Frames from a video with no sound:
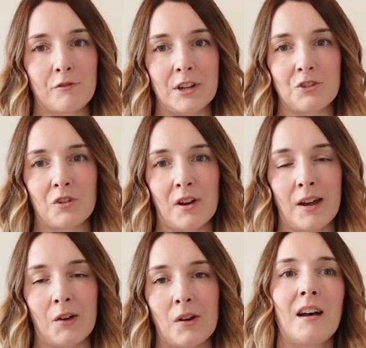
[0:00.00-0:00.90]
free
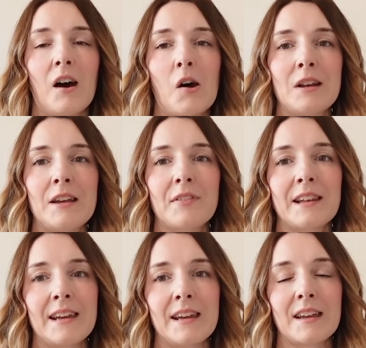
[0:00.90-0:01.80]
trial. I'll leave the
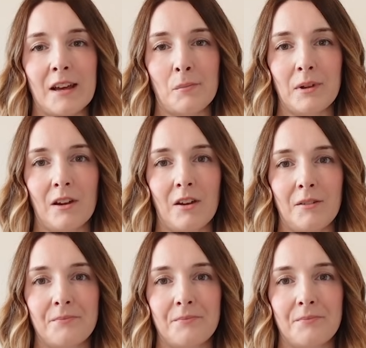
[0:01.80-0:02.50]
link down below.